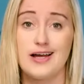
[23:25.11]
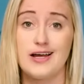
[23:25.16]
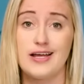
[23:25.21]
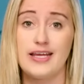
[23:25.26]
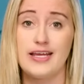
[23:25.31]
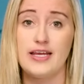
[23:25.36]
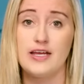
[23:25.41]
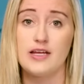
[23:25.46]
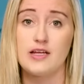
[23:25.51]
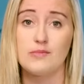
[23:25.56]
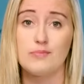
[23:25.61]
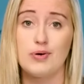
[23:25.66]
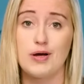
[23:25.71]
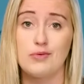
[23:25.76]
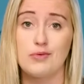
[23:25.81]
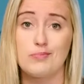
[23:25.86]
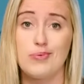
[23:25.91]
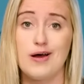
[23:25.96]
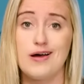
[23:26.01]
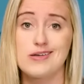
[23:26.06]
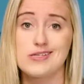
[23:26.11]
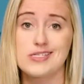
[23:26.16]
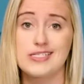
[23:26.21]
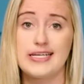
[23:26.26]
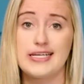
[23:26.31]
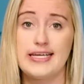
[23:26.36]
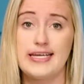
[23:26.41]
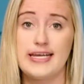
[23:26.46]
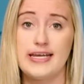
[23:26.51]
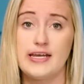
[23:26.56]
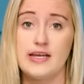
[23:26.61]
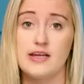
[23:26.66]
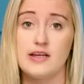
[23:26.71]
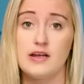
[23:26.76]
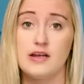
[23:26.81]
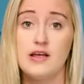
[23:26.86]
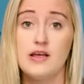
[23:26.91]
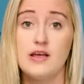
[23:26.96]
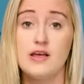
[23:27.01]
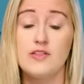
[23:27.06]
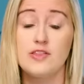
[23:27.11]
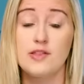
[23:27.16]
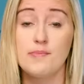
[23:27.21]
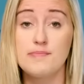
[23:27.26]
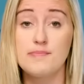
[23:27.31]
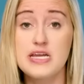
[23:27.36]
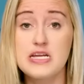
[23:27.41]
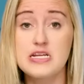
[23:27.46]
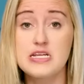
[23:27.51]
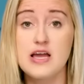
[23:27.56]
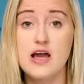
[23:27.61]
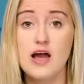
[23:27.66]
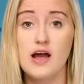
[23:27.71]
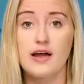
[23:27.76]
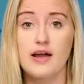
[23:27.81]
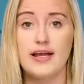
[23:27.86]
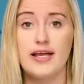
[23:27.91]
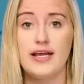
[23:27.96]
in public policy, in the media,